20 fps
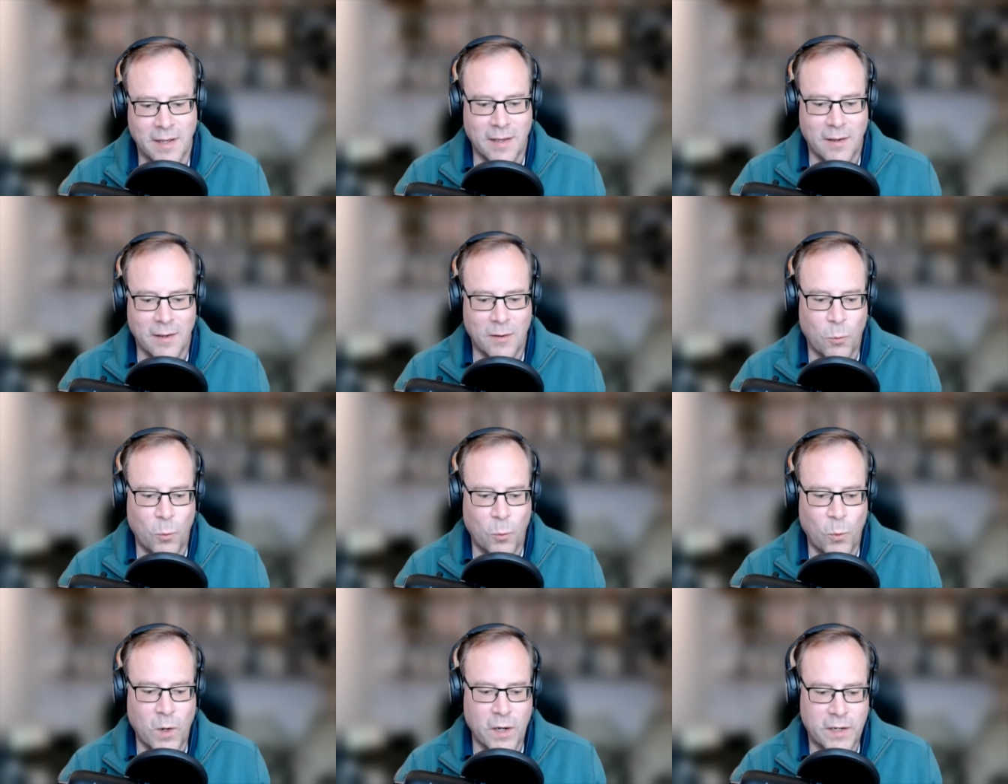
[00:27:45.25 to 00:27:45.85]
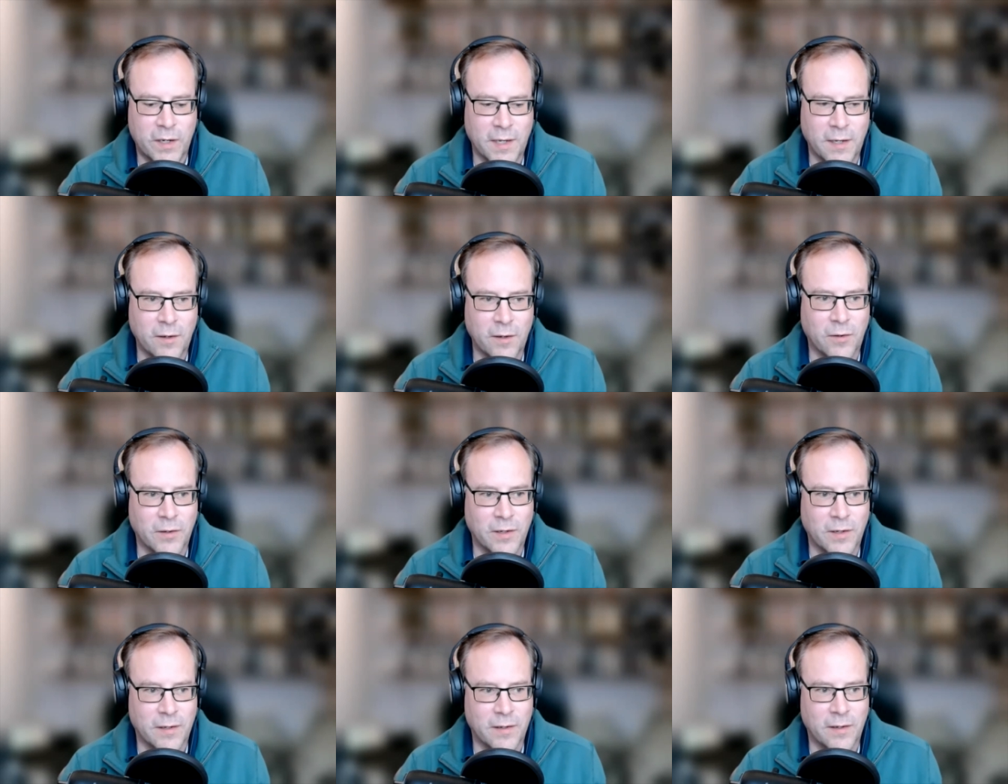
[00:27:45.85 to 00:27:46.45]
working on
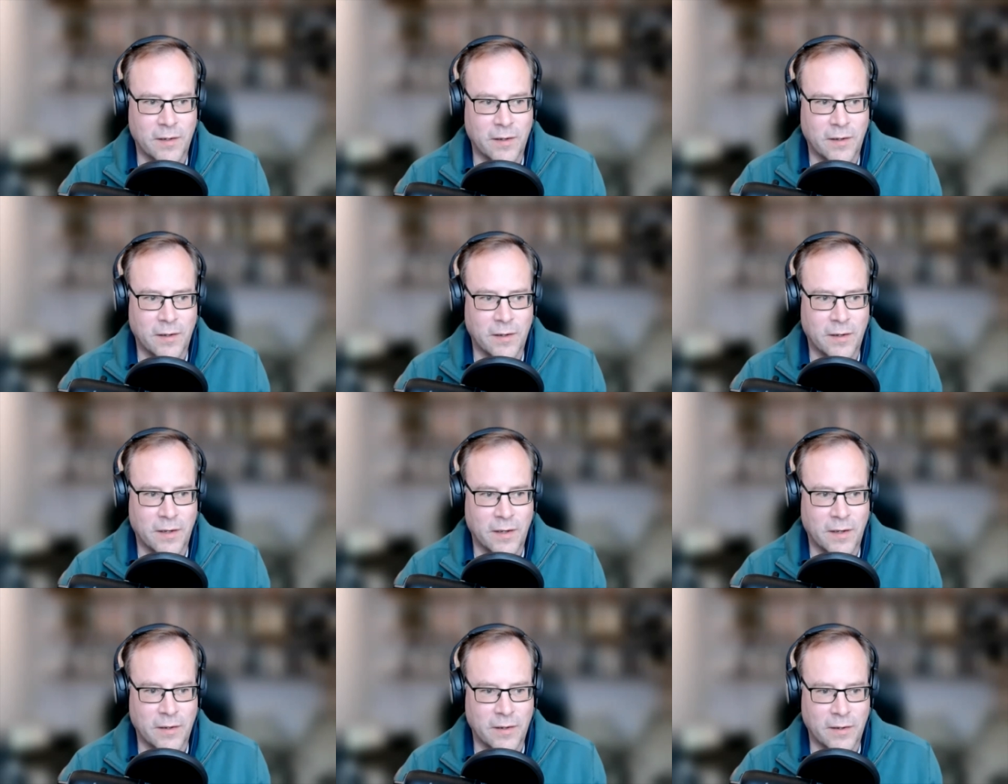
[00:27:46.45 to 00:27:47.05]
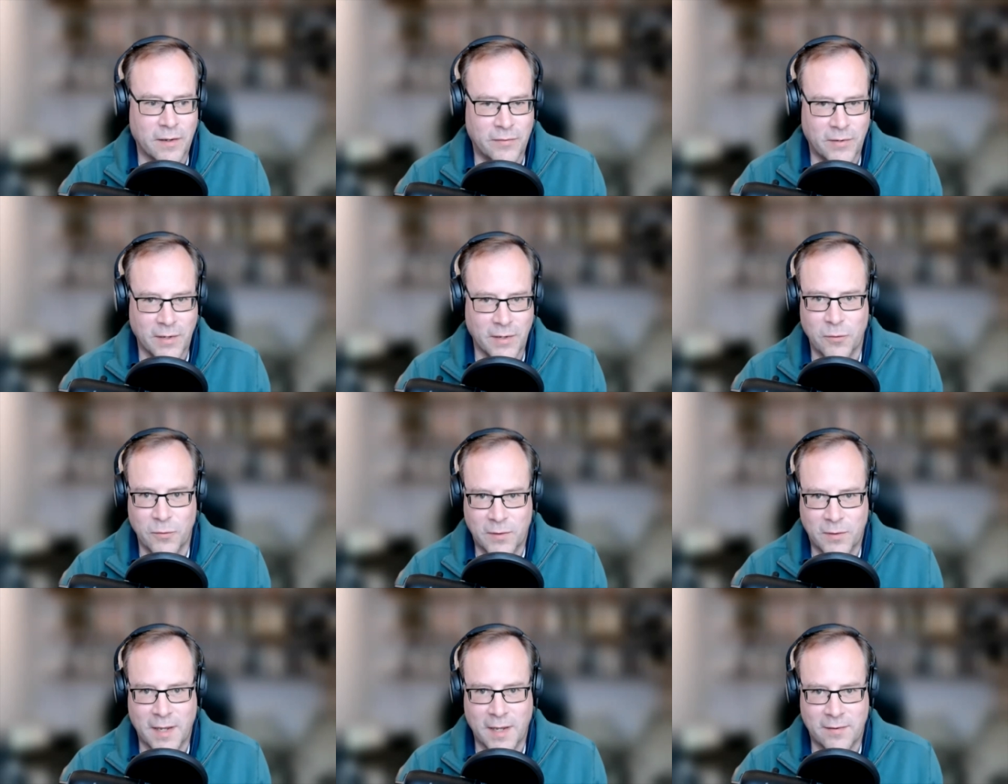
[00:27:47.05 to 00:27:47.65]
a, a, a single
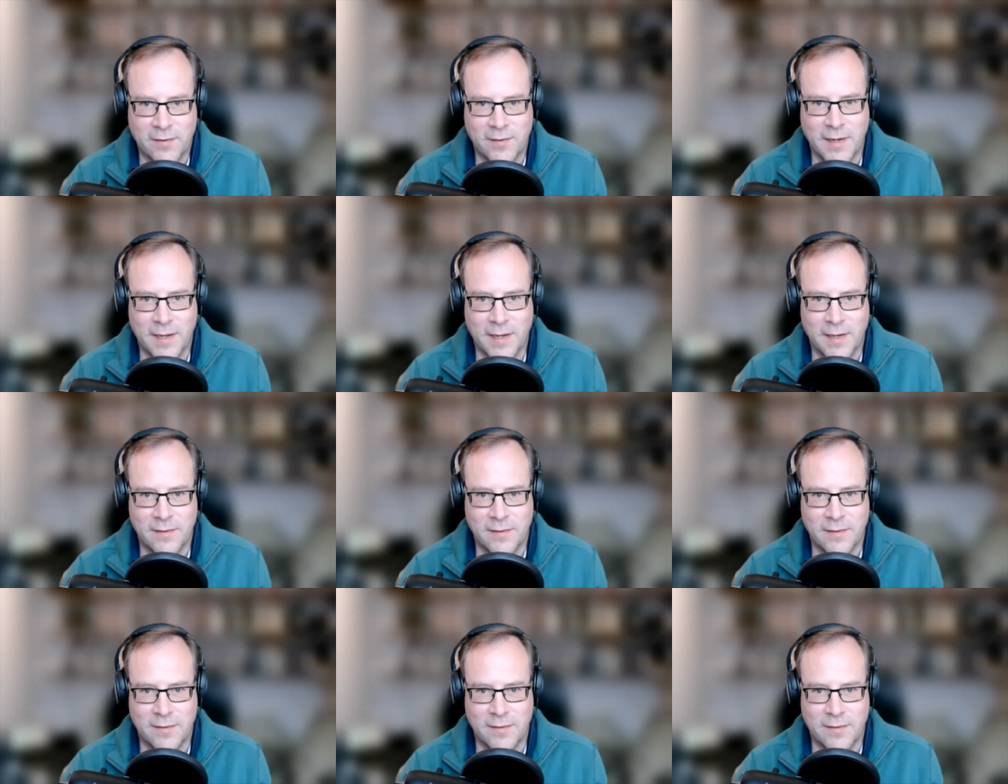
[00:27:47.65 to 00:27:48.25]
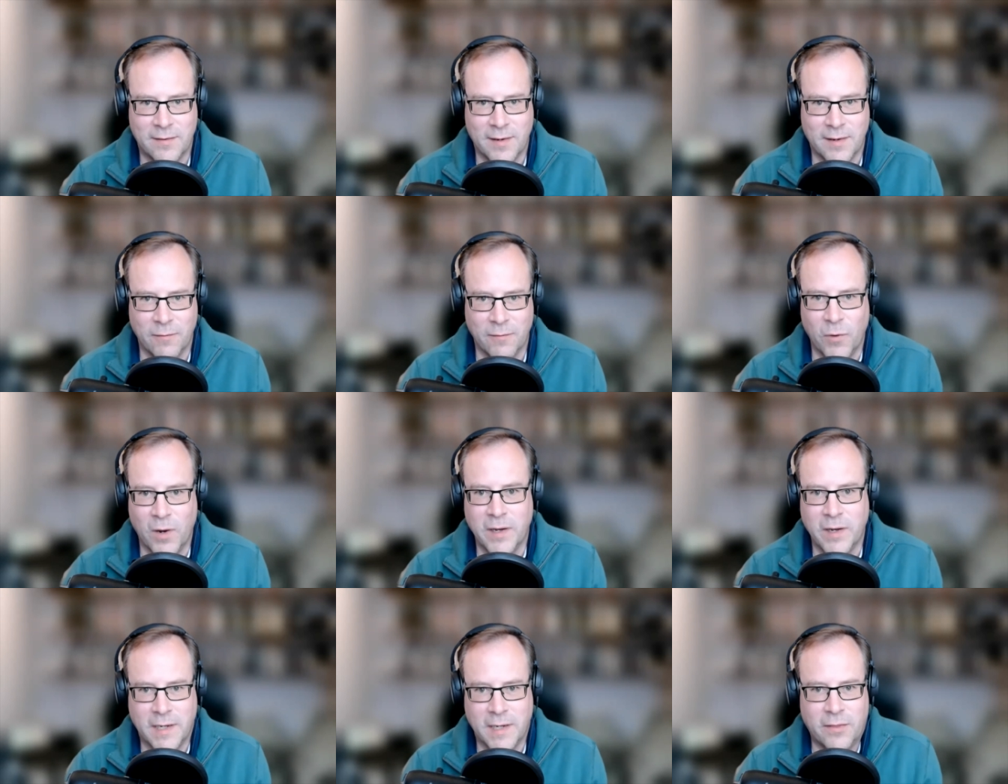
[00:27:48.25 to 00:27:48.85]
and running
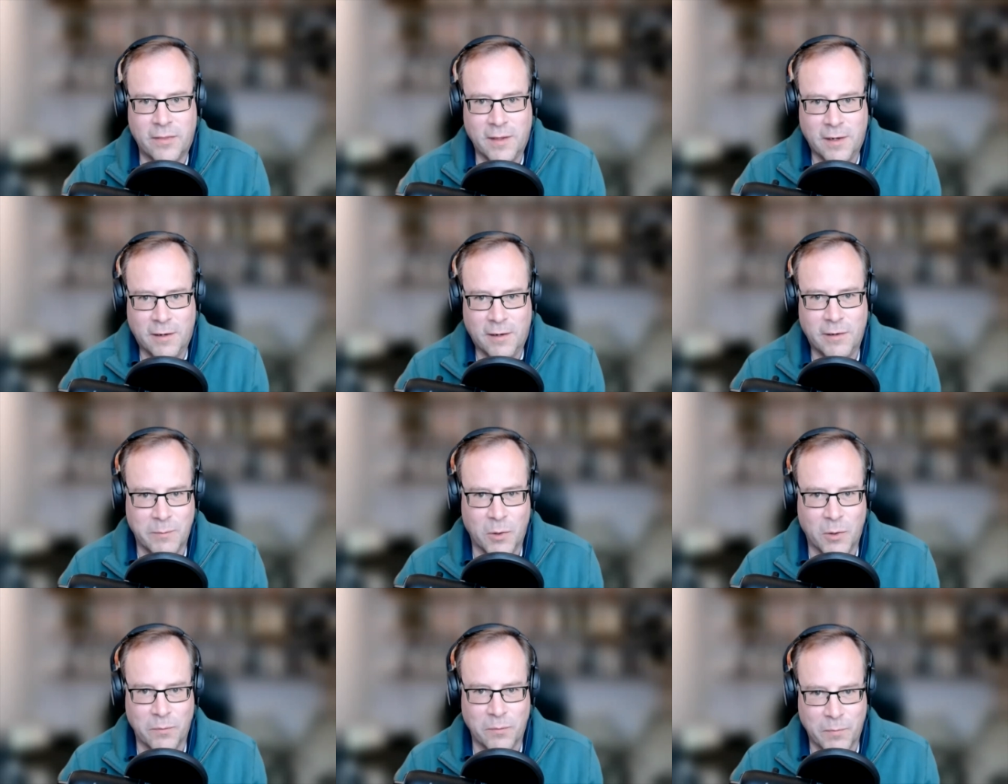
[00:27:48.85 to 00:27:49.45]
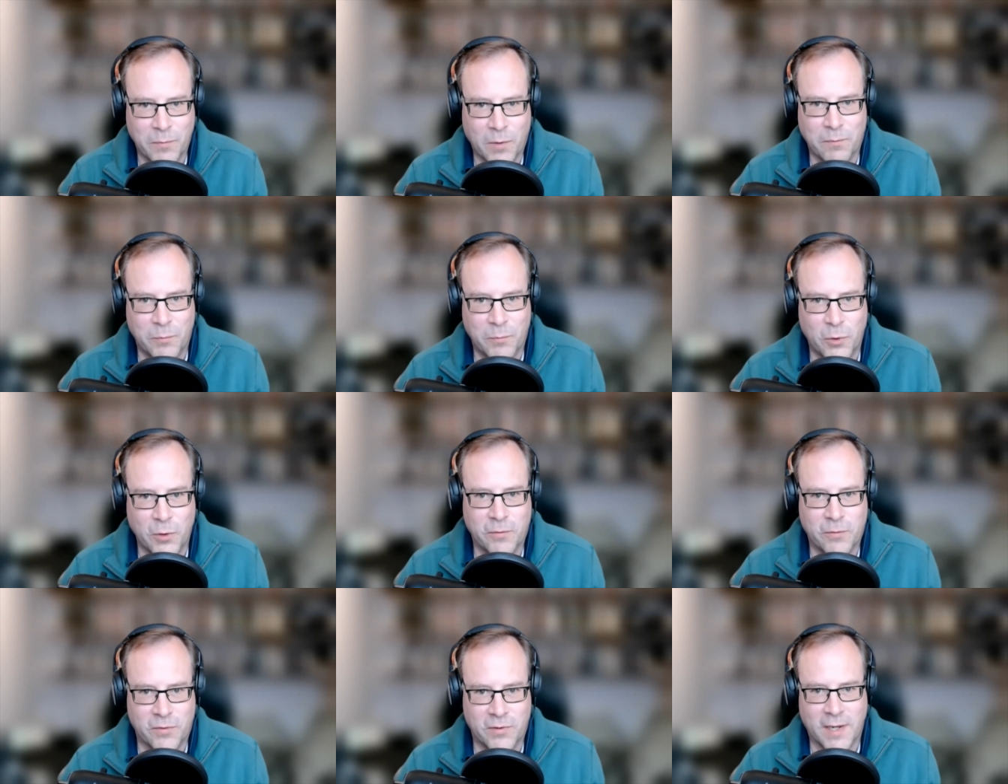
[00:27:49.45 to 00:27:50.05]
Ethereum on, on proof
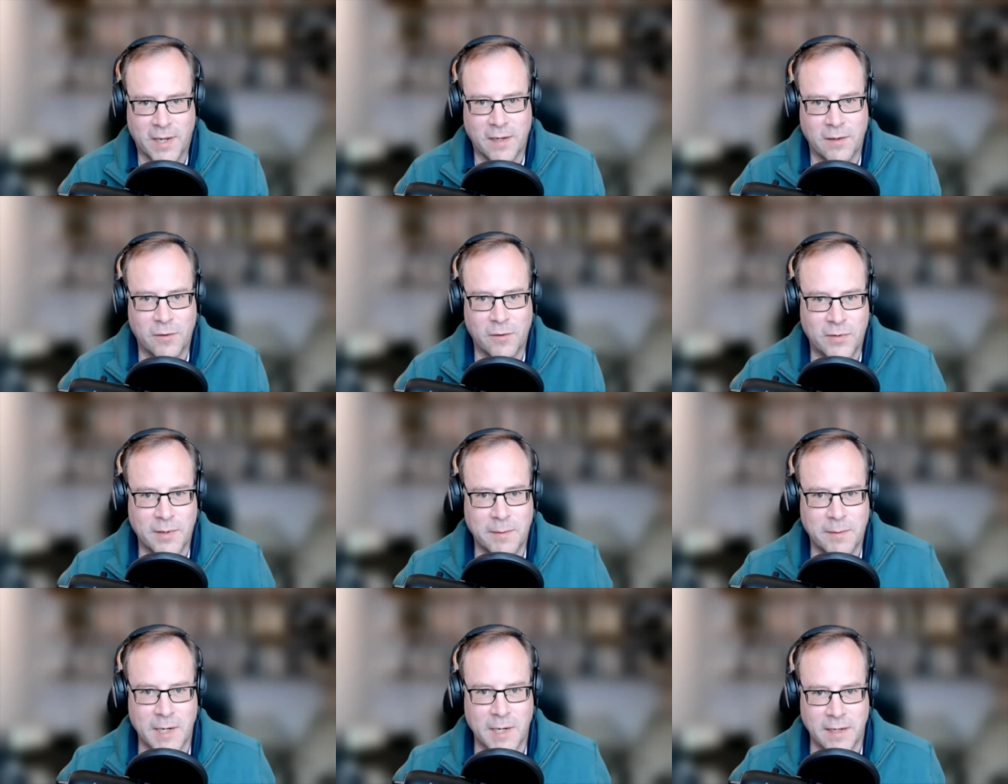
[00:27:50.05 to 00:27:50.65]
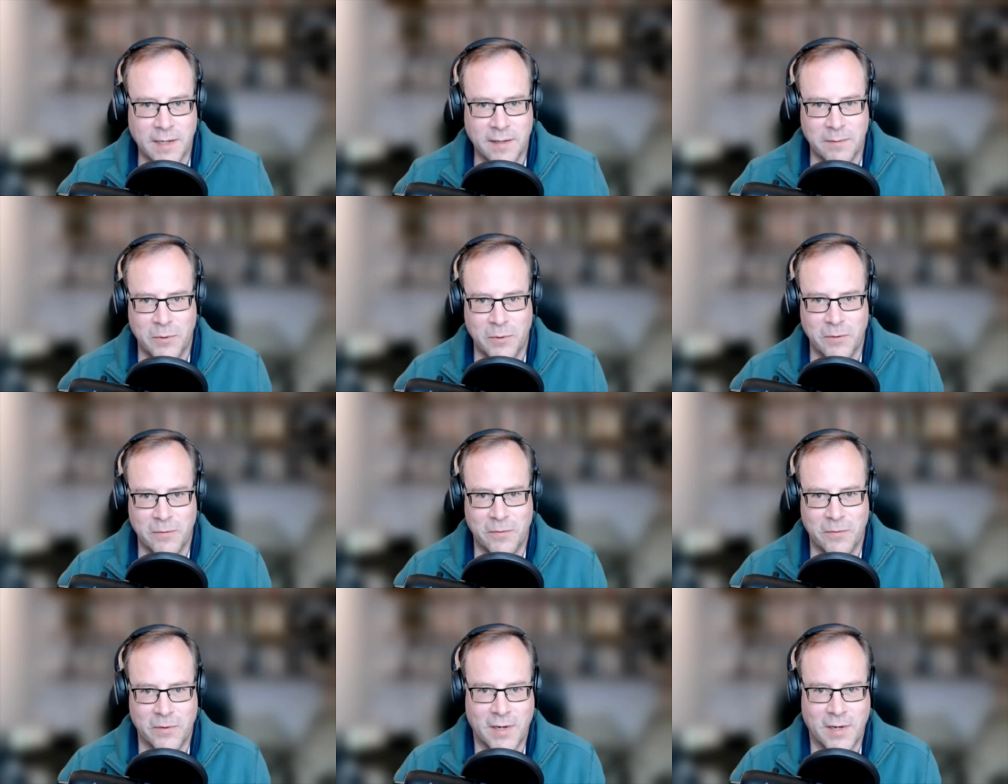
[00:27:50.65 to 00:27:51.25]
of stake or simulated proof
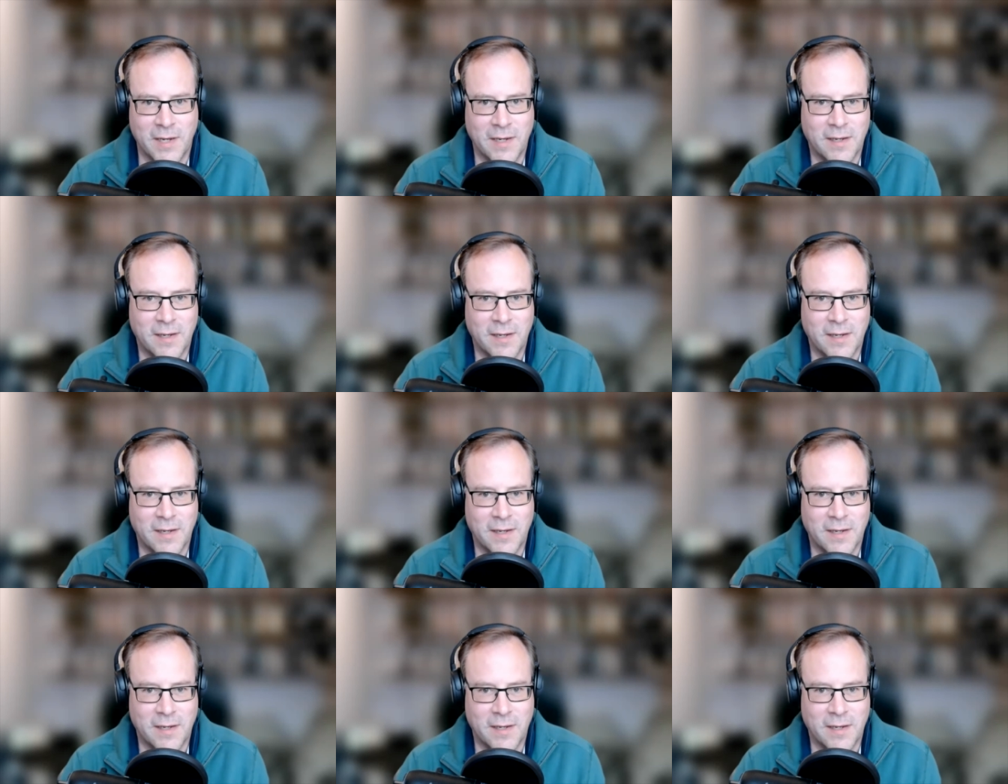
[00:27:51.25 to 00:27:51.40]
of stake.